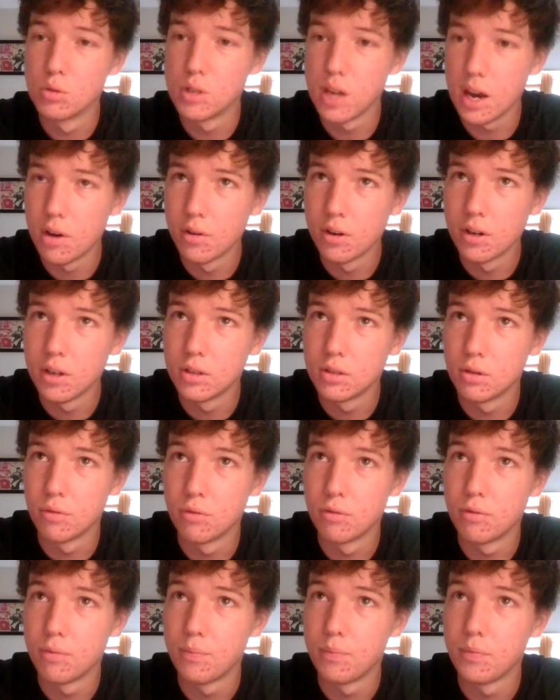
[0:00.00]
areas
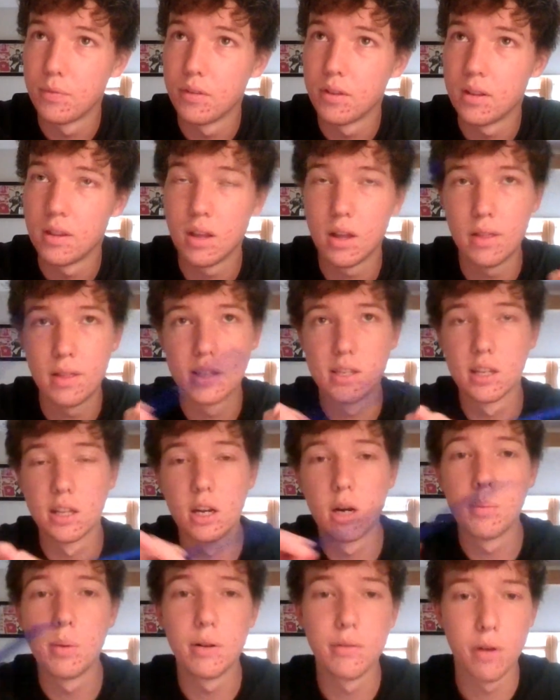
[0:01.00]
of there's a
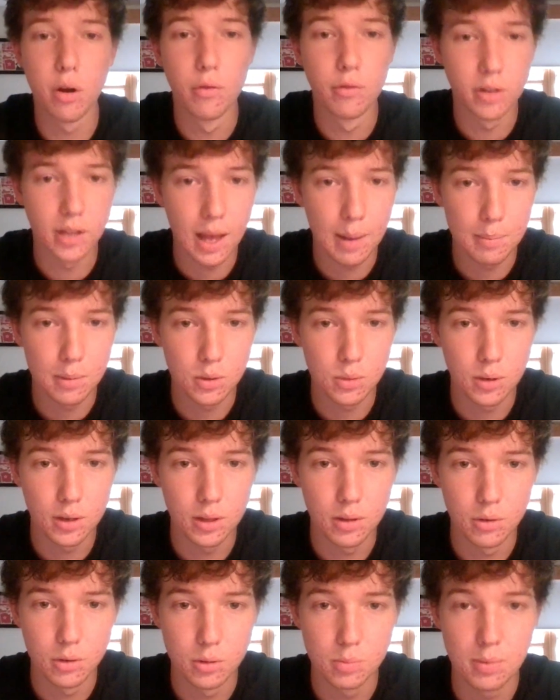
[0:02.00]
little bit of overlap between
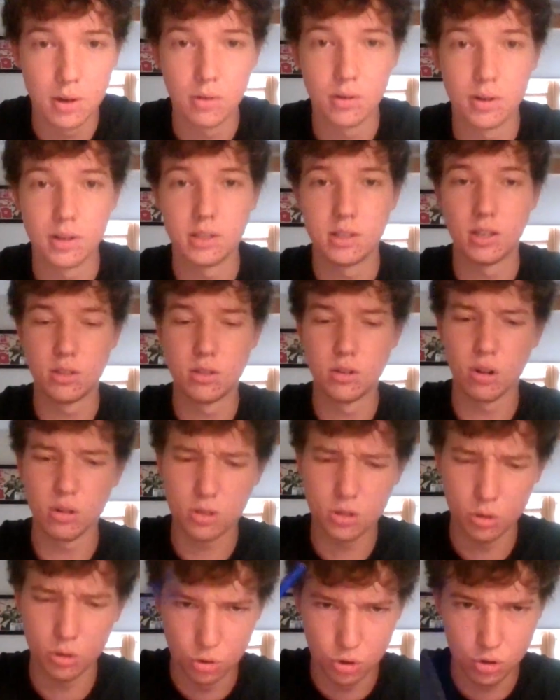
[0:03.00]
those periods. It's not
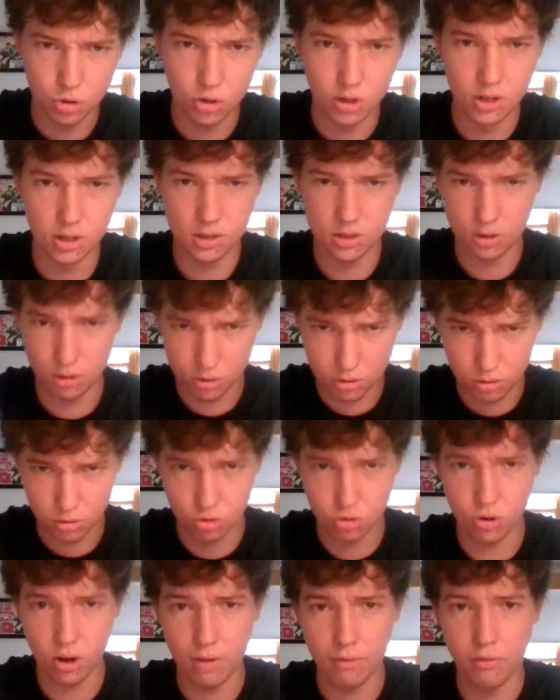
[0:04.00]
so it's not so
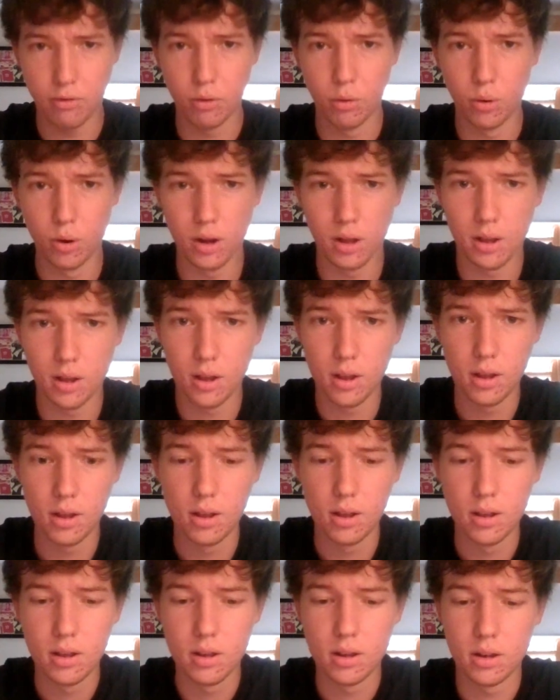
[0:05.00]
straightforward.
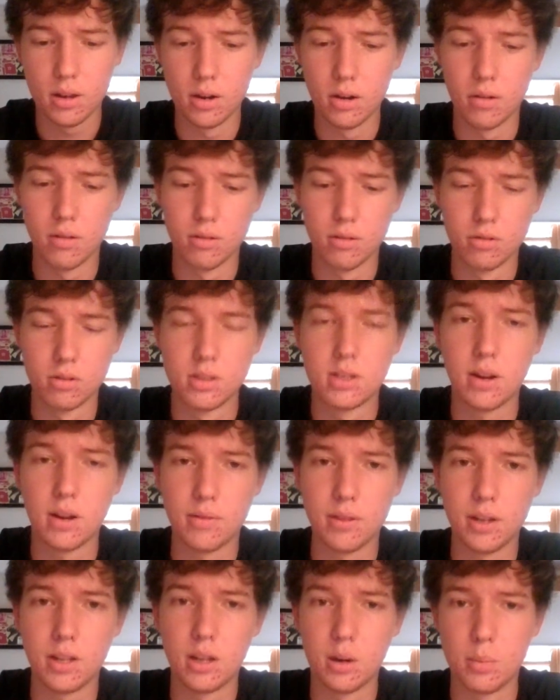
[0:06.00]
You know, there is
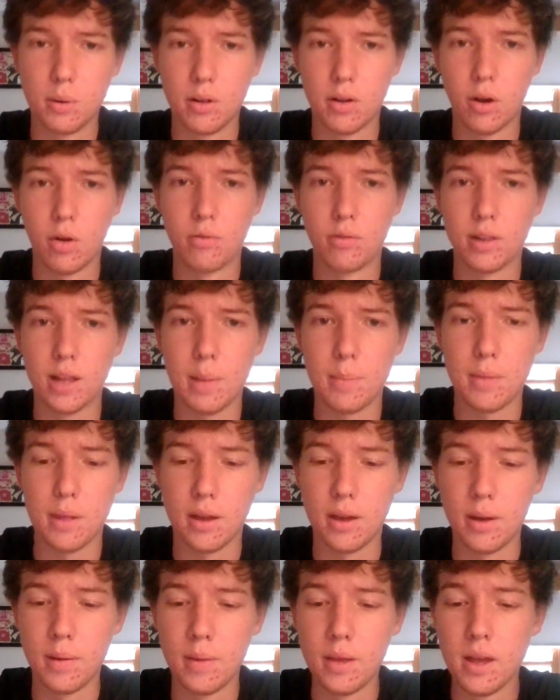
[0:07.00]
definitely a little bit of overlap
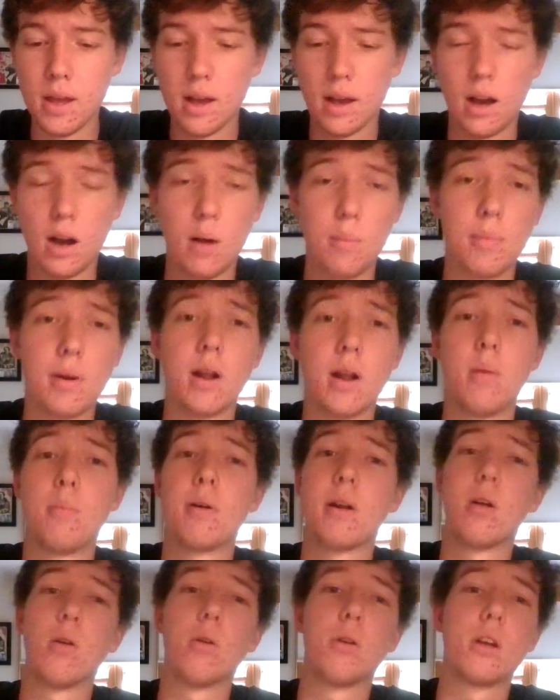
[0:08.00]
there.
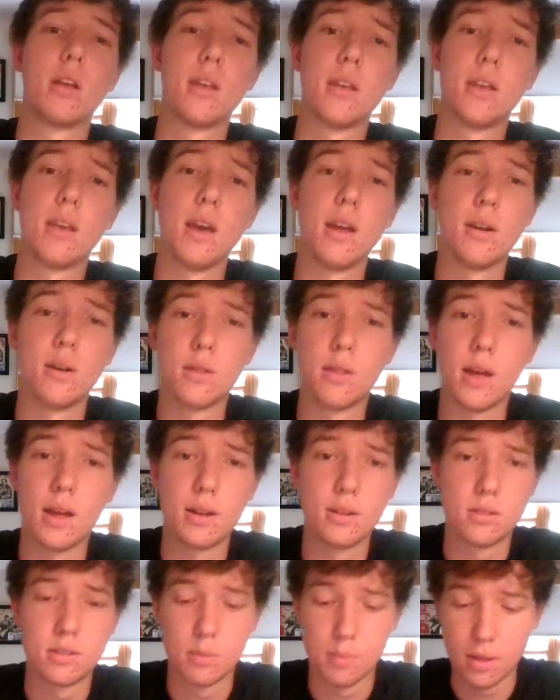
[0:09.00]
But I'll get into that
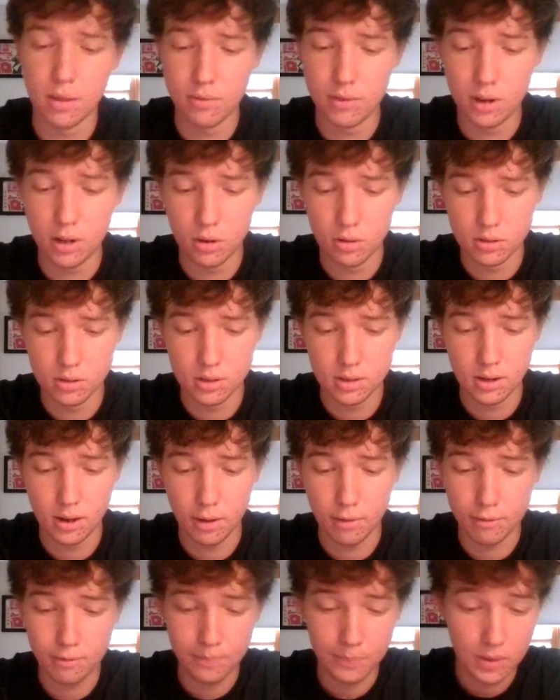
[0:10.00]
in some other videos and stuff.